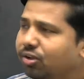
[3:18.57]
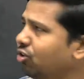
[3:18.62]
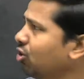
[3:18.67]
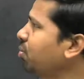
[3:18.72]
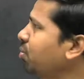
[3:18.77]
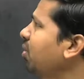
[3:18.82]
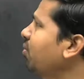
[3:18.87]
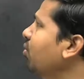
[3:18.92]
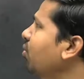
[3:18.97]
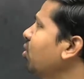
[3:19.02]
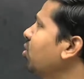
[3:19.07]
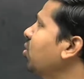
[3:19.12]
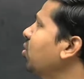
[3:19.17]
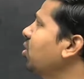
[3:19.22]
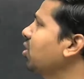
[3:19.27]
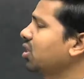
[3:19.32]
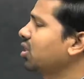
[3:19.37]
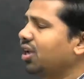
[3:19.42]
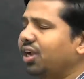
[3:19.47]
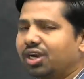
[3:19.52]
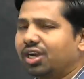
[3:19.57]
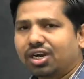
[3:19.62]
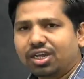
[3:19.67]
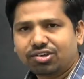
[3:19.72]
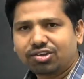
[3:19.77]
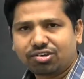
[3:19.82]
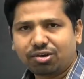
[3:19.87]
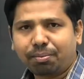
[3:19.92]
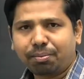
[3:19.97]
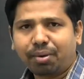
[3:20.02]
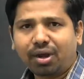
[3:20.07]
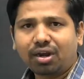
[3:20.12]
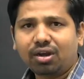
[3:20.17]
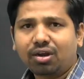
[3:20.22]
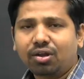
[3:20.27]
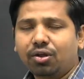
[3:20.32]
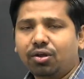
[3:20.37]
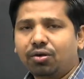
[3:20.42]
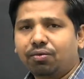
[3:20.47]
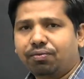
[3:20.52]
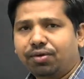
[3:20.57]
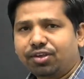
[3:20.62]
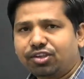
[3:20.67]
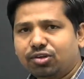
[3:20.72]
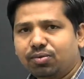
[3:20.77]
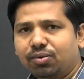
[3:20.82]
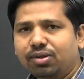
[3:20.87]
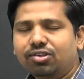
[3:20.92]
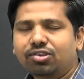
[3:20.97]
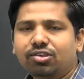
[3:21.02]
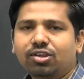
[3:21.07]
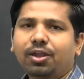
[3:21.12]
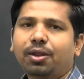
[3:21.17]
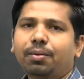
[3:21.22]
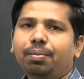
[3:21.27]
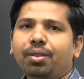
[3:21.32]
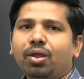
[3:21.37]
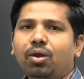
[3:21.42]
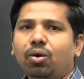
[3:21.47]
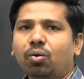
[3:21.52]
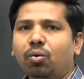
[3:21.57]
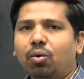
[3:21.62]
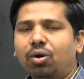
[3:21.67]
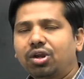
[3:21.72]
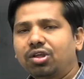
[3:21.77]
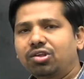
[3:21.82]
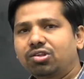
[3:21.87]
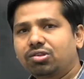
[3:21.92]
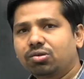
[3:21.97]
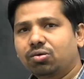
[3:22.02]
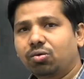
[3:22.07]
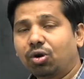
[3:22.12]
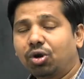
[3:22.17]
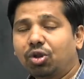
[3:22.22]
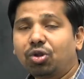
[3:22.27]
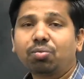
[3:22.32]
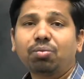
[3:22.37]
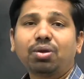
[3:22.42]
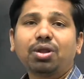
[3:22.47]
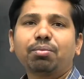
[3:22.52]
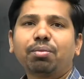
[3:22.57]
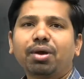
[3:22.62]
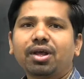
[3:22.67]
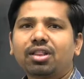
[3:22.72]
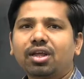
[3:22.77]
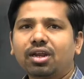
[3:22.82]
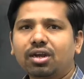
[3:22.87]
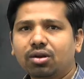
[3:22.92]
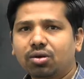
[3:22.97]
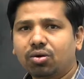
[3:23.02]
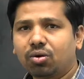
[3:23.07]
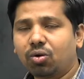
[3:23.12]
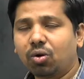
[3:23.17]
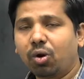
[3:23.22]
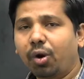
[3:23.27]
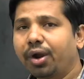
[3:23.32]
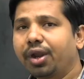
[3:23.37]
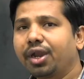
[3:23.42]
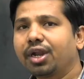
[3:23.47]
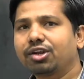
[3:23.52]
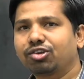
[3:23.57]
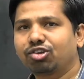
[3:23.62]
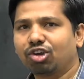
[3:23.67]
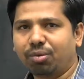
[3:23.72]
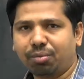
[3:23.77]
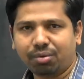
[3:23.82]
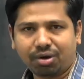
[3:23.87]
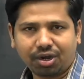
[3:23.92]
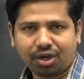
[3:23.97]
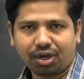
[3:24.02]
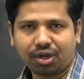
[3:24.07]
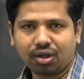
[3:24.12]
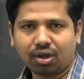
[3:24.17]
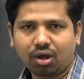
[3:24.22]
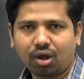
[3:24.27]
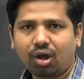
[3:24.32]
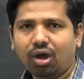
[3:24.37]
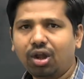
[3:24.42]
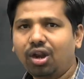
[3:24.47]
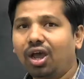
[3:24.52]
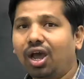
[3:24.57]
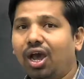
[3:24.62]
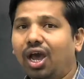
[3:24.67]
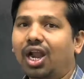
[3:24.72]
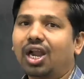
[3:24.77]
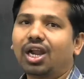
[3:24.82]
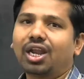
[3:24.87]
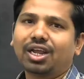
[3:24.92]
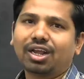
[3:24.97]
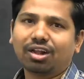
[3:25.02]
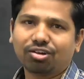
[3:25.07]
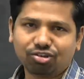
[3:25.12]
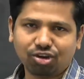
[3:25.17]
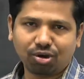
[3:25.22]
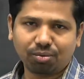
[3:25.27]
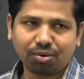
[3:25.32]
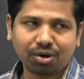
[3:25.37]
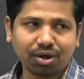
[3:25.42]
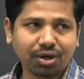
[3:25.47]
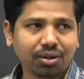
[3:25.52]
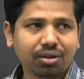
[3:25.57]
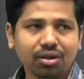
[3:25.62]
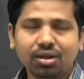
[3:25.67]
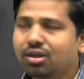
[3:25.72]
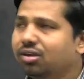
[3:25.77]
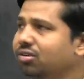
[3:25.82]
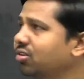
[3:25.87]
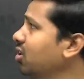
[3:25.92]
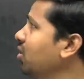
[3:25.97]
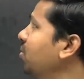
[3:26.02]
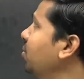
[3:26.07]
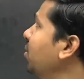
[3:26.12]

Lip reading: So before going to the introduction part, first we'll see what do you mean by that coordinate geometry or analytical geometry. So